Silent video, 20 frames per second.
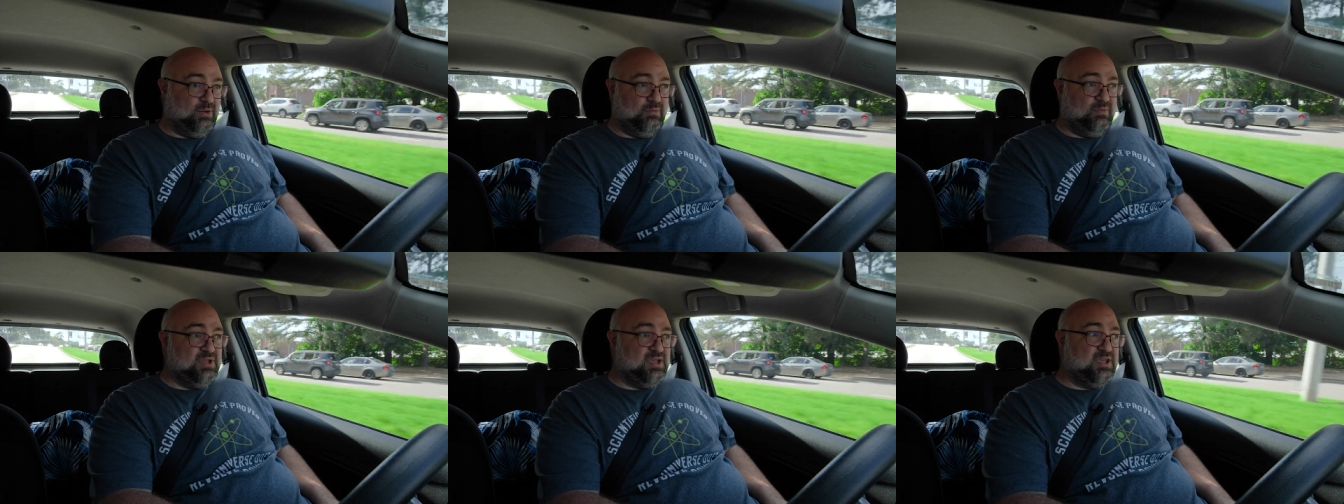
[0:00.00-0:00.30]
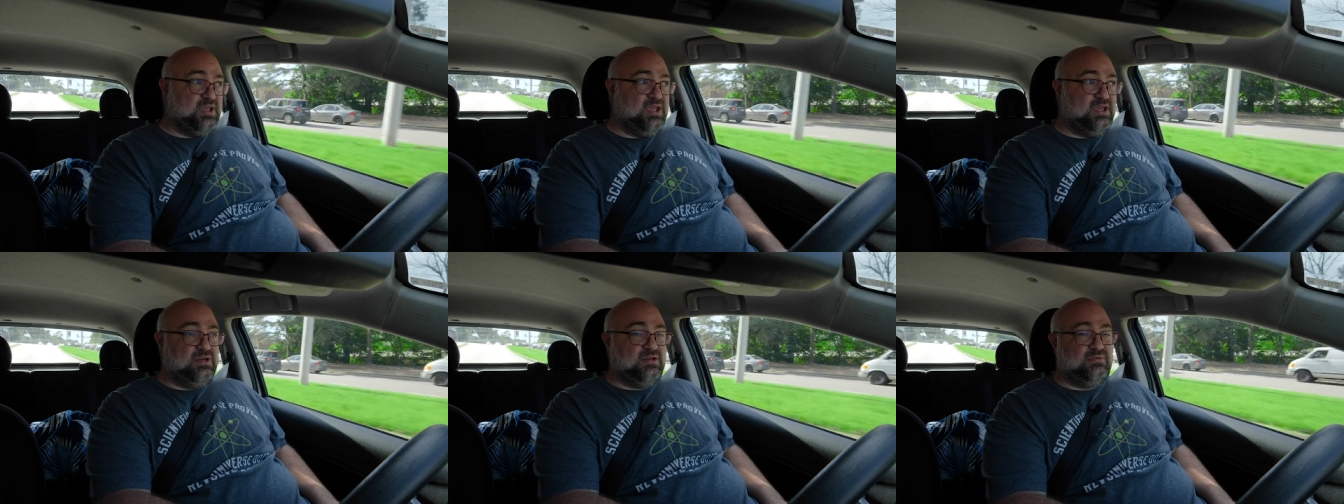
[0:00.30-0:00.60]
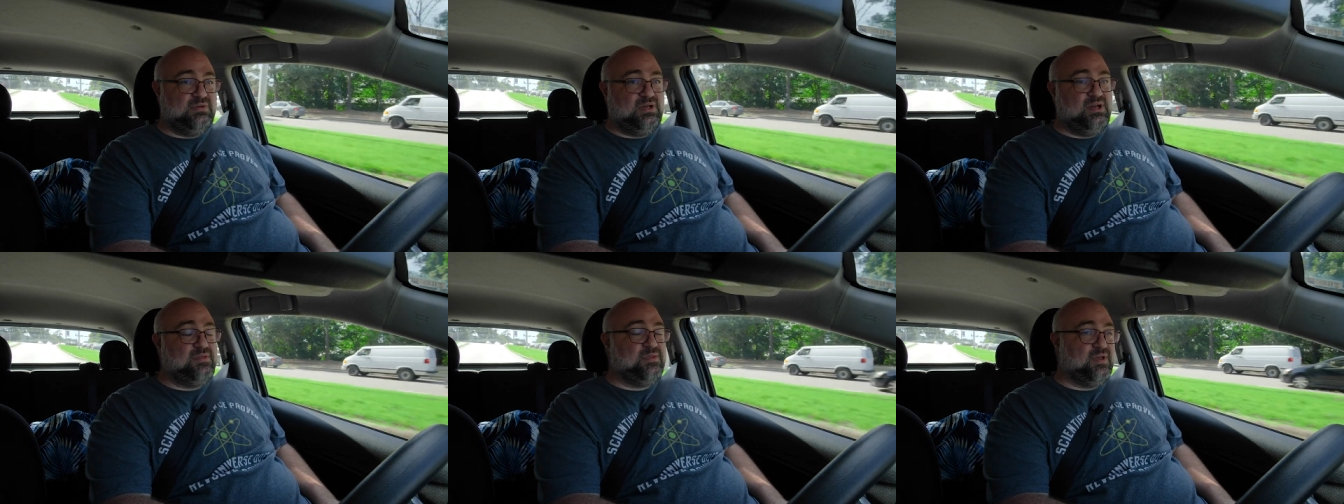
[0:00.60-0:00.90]
Well, you can't
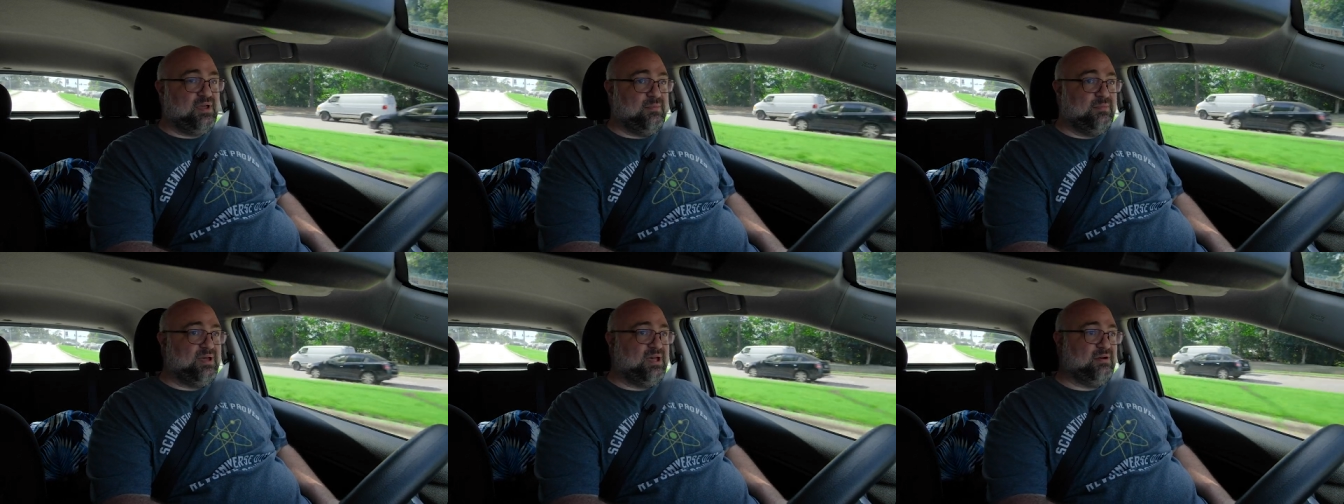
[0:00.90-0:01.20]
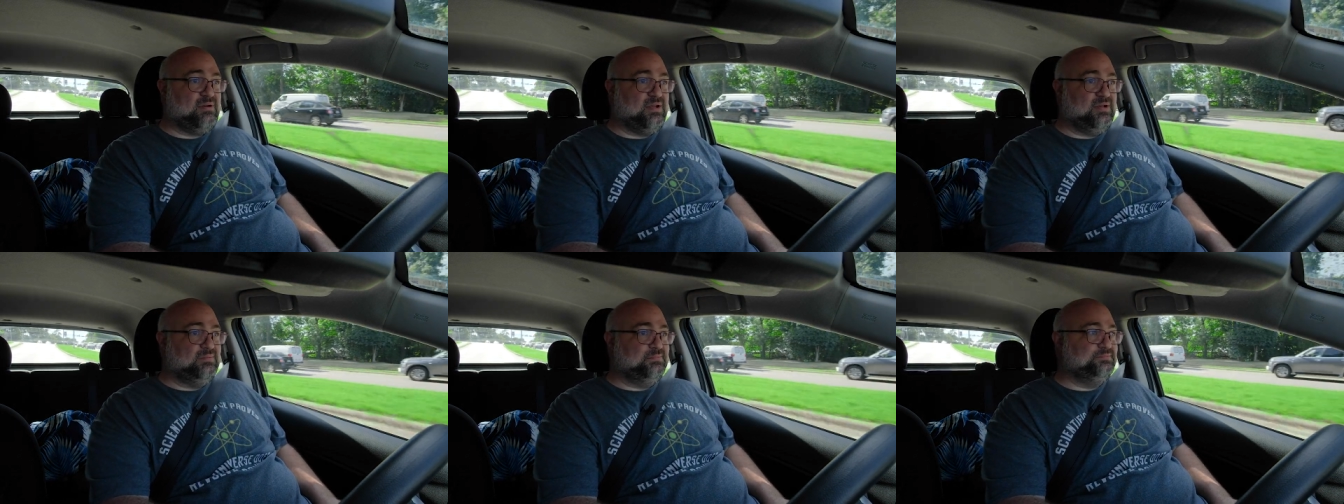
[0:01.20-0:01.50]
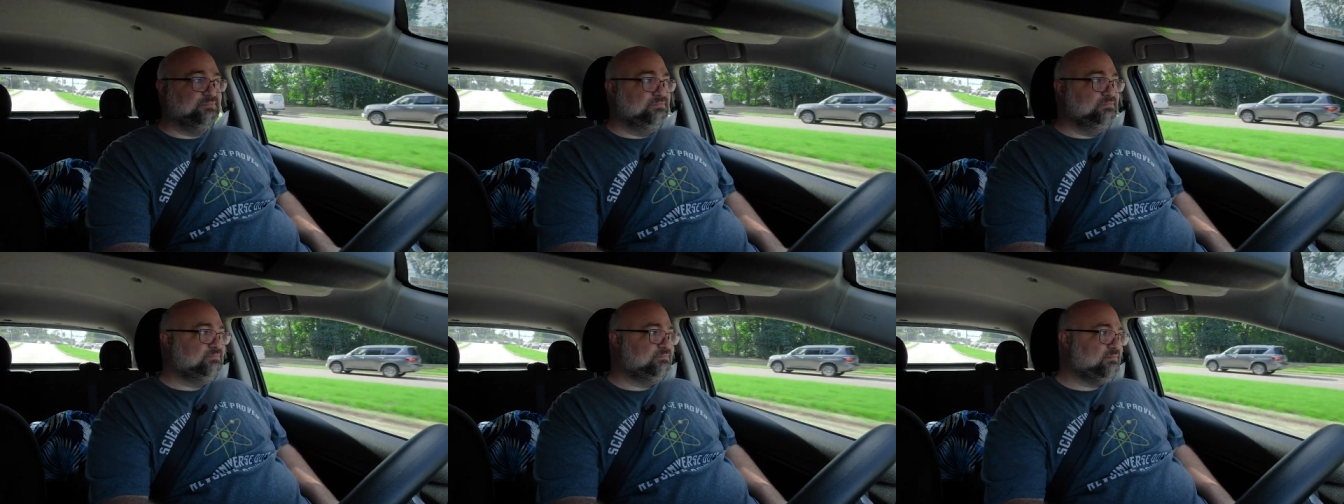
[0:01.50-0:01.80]
do anything about it.
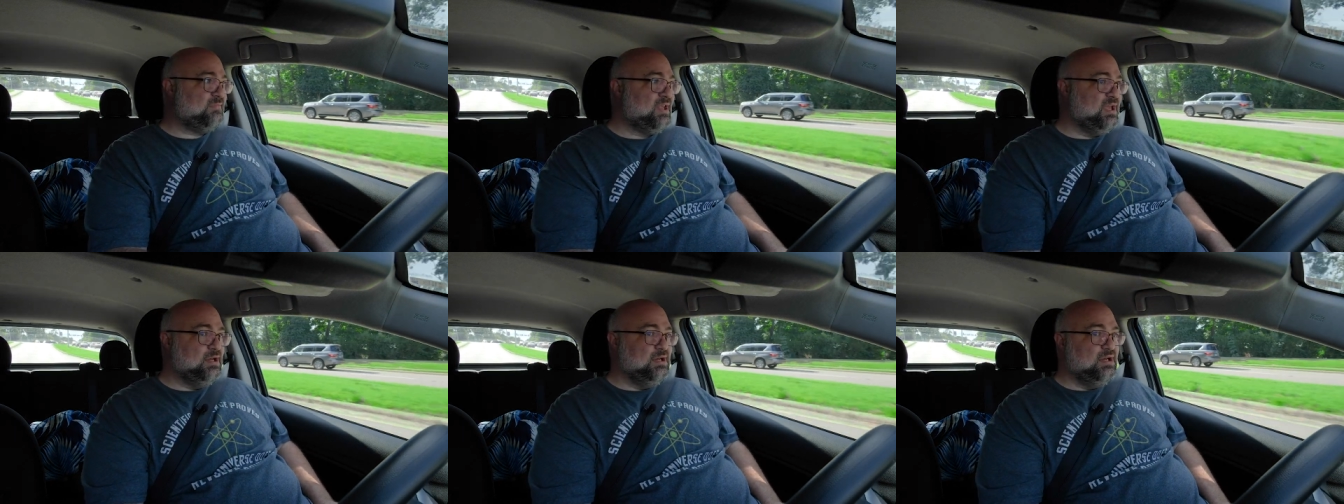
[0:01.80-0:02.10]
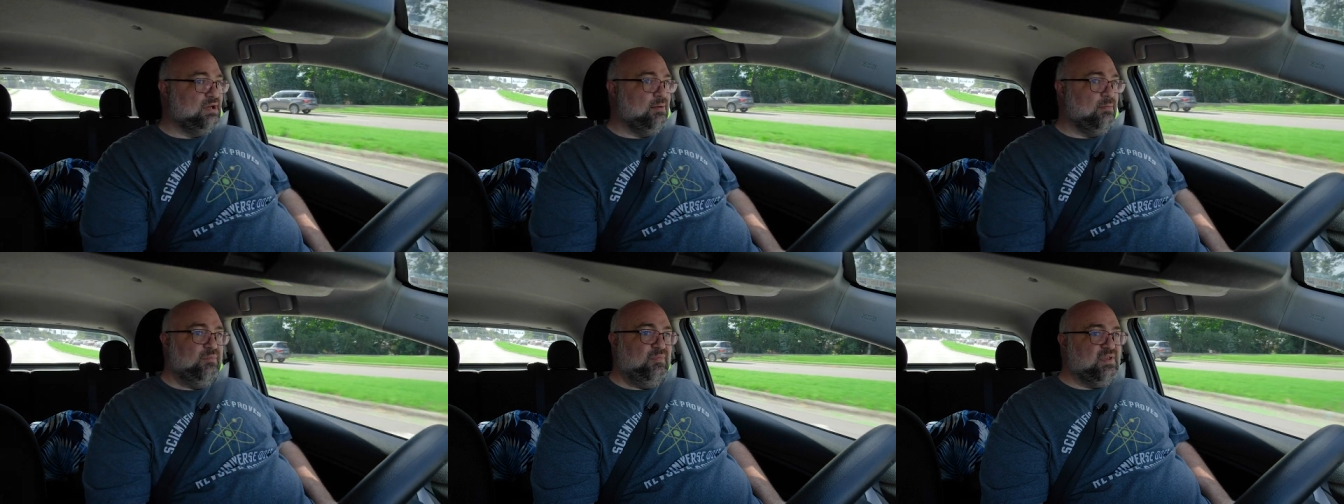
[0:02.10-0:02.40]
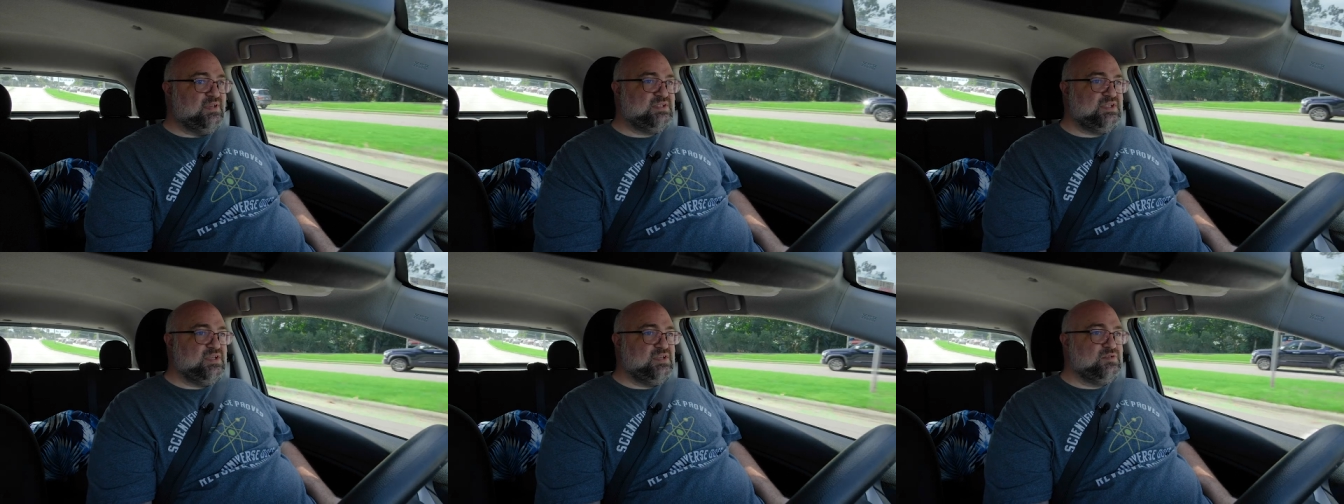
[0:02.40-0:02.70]

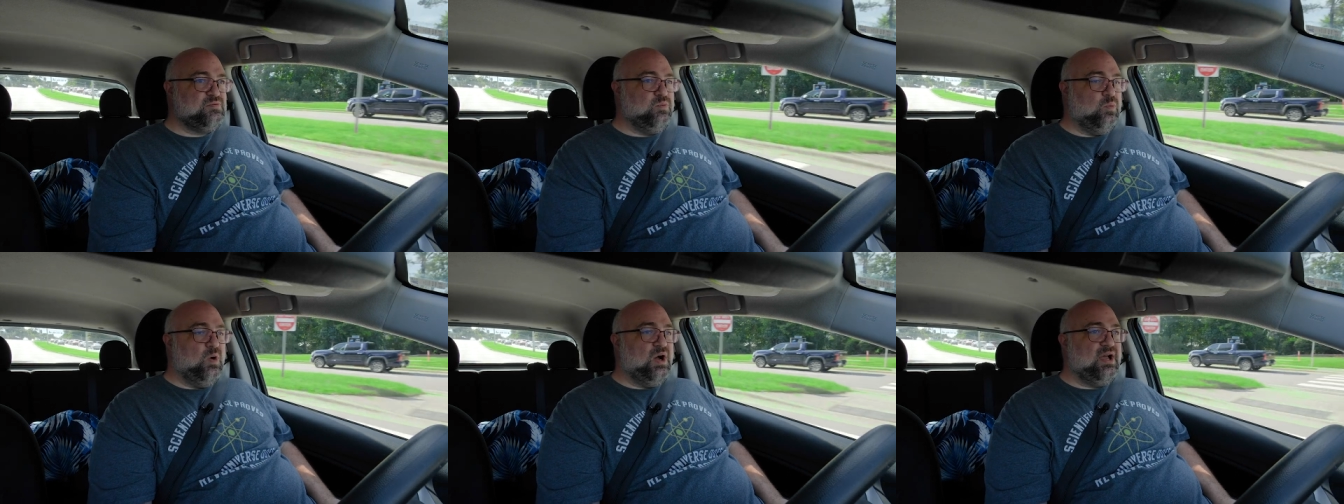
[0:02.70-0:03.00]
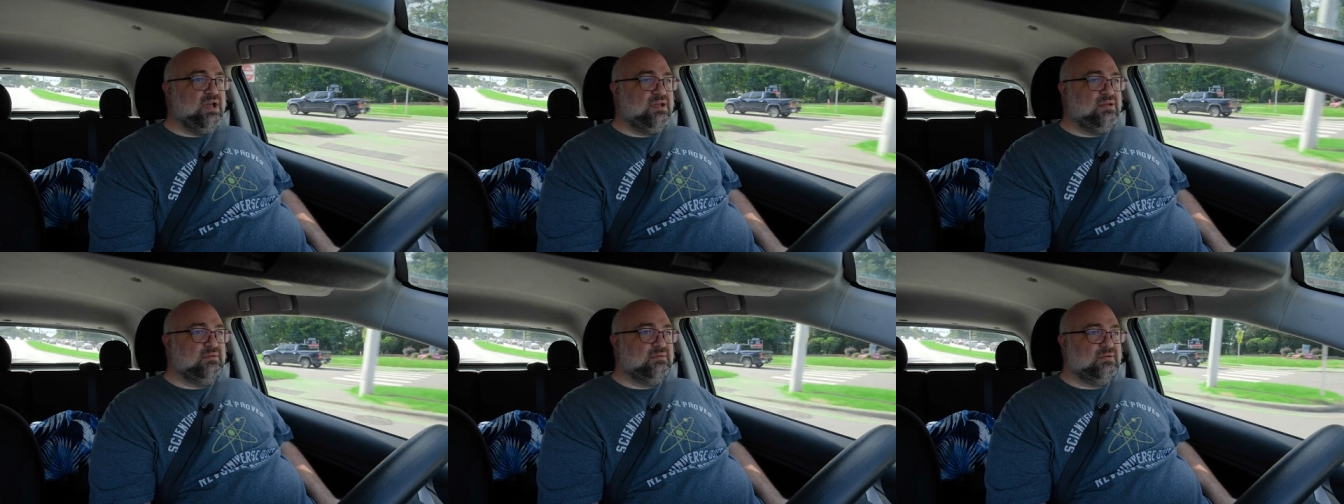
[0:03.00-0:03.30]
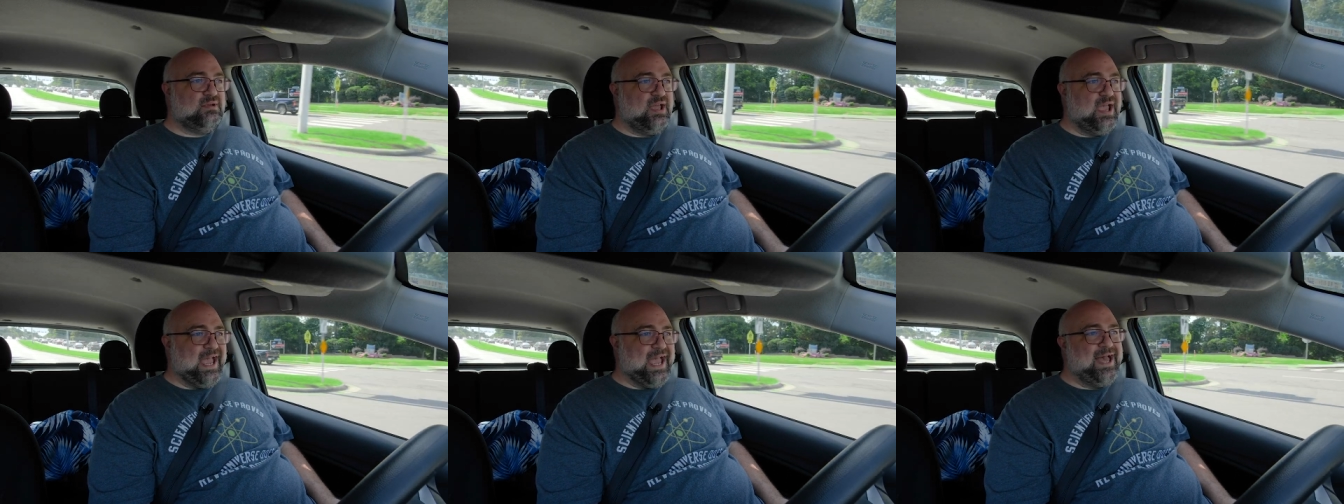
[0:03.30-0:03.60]
This is what
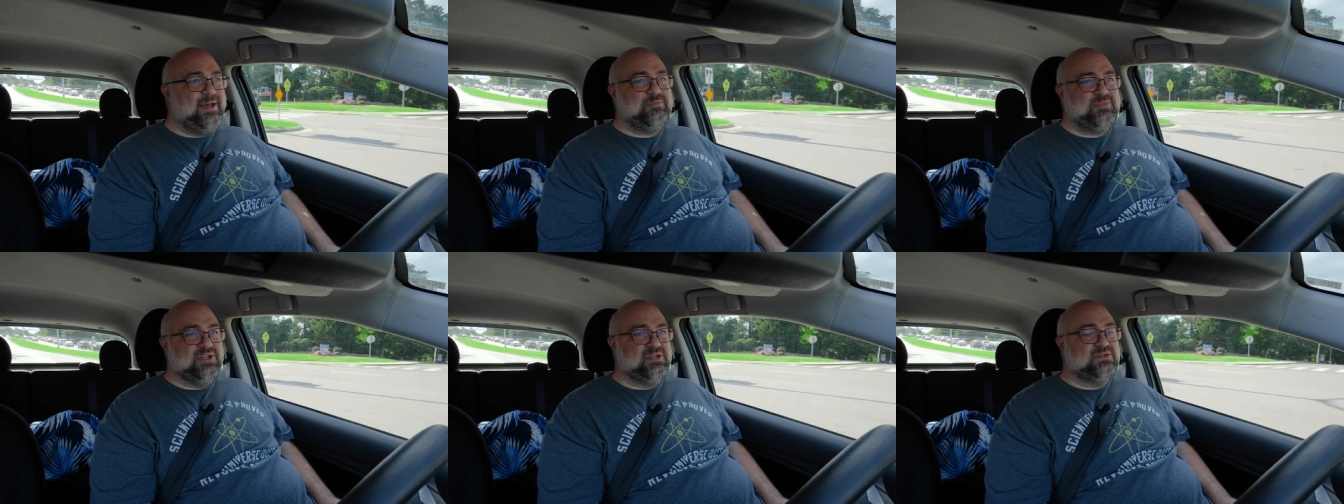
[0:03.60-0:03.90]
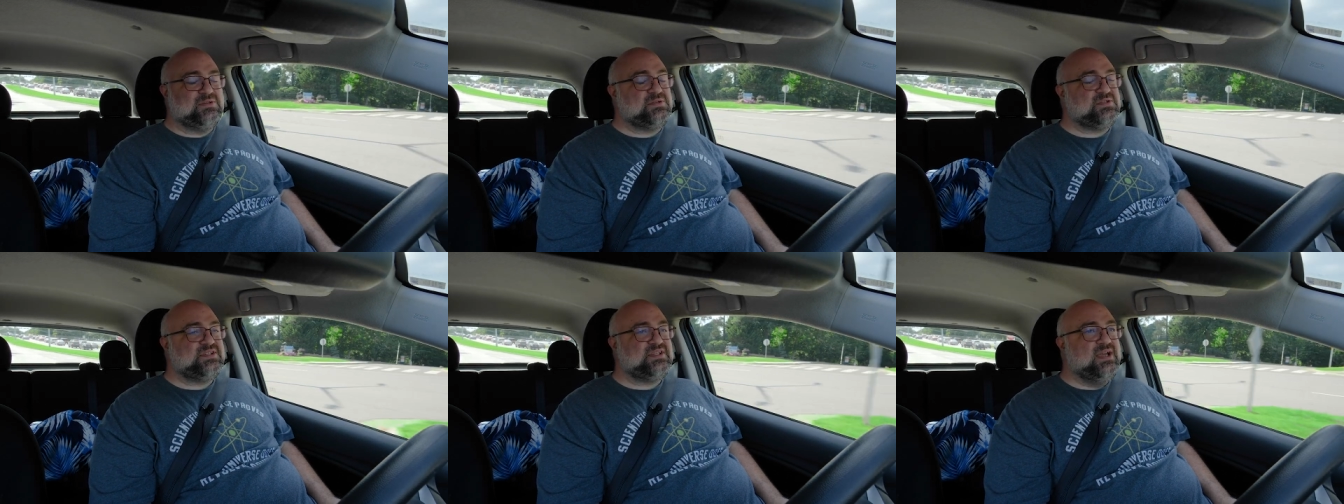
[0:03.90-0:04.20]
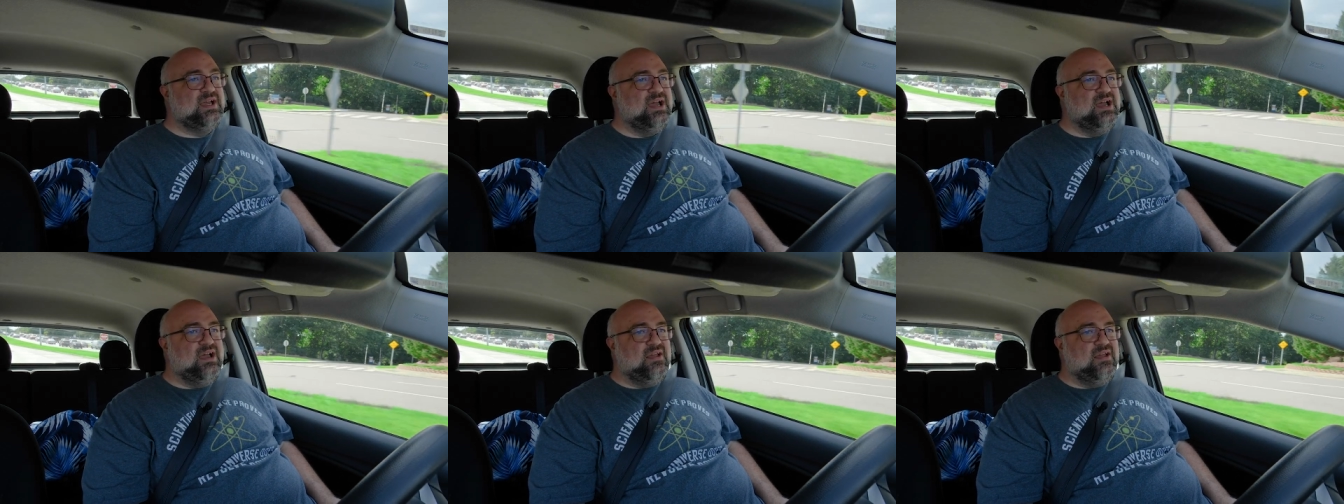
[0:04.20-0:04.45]
happens.